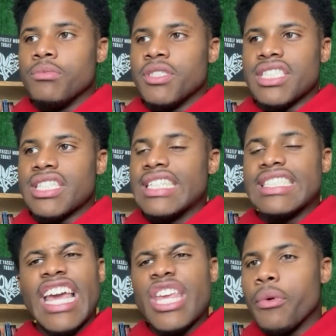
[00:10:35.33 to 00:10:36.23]
Just
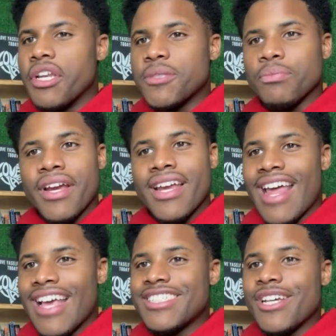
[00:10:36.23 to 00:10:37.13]
continuing to spread
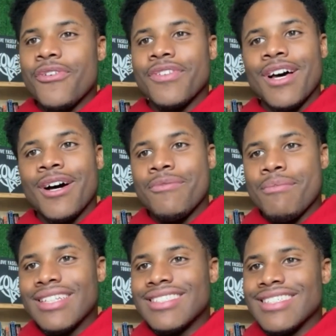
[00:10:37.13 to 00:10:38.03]
that self-love
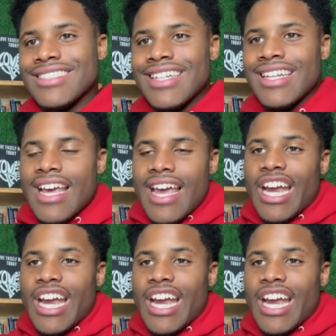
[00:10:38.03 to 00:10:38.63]
message and